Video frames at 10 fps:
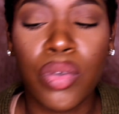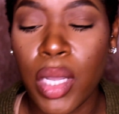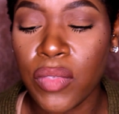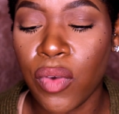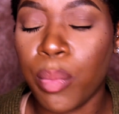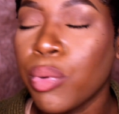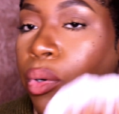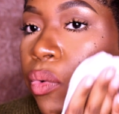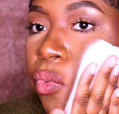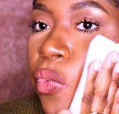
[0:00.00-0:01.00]
it's
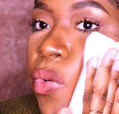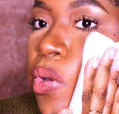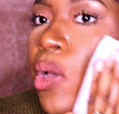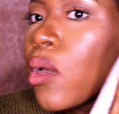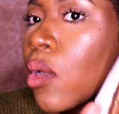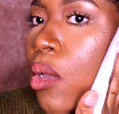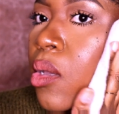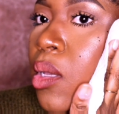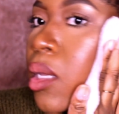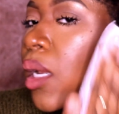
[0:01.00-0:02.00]
transfer proof,
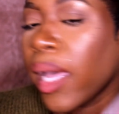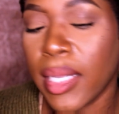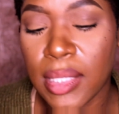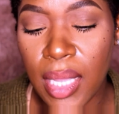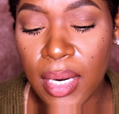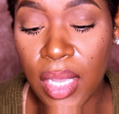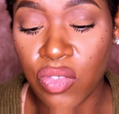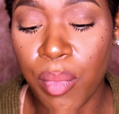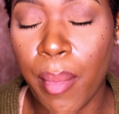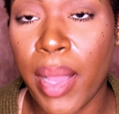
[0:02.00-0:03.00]
like it
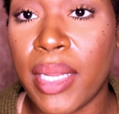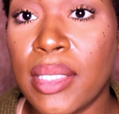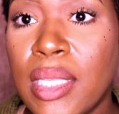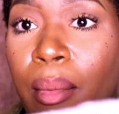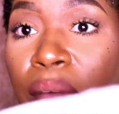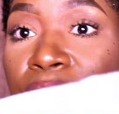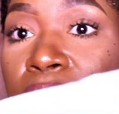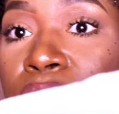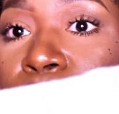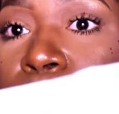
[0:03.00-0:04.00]
stated, because remember, I didn't set my